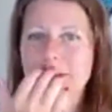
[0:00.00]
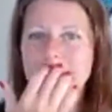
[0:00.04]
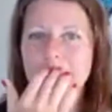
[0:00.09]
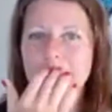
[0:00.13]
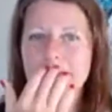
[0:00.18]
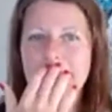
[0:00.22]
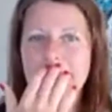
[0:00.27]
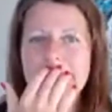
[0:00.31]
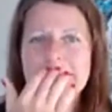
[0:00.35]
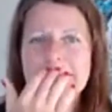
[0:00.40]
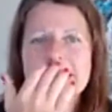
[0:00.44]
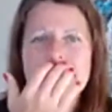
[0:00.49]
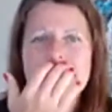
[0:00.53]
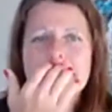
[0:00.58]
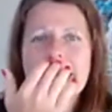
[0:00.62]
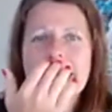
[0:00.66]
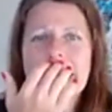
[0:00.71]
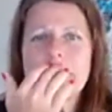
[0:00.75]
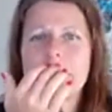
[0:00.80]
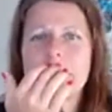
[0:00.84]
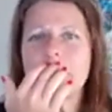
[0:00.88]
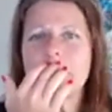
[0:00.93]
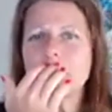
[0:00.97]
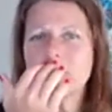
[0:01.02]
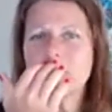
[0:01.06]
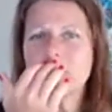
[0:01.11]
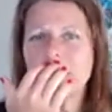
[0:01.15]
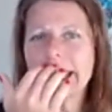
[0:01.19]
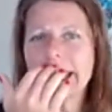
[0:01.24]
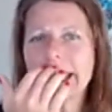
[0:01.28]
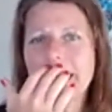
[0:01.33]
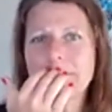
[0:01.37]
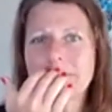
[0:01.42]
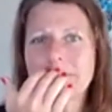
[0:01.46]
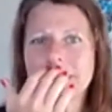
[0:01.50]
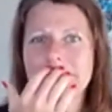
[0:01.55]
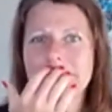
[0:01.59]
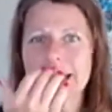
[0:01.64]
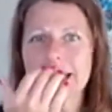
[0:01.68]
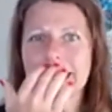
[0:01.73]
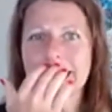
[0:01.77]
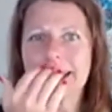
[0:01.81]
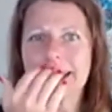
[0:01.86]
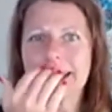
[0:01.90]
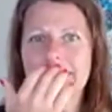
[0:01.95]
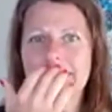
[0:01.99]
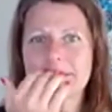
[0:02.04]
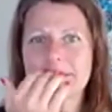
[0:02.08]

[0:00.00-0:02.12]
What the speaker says: that has made me who I am today.